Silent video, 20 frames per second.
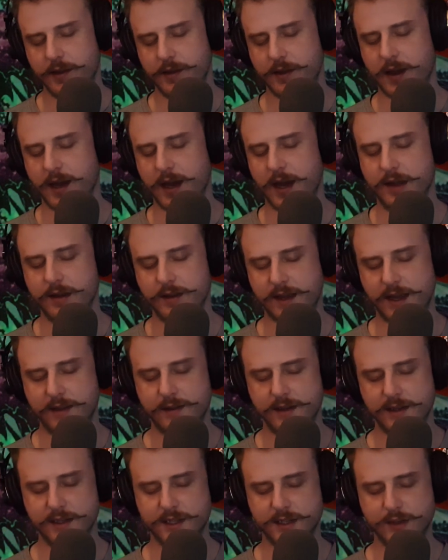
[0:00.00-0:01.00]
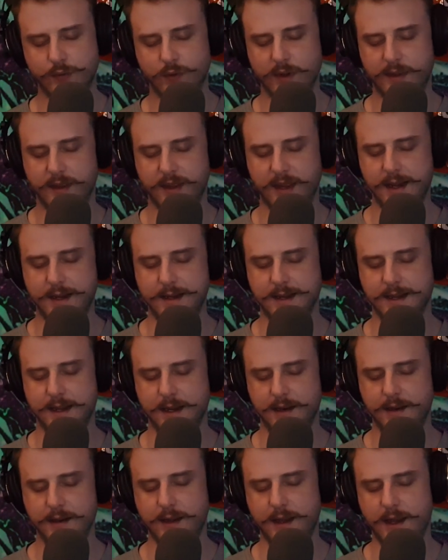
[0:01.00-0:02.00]
that this is what they
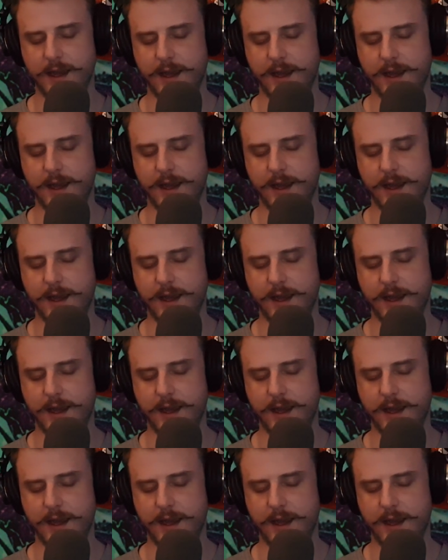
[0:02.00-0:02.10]
did.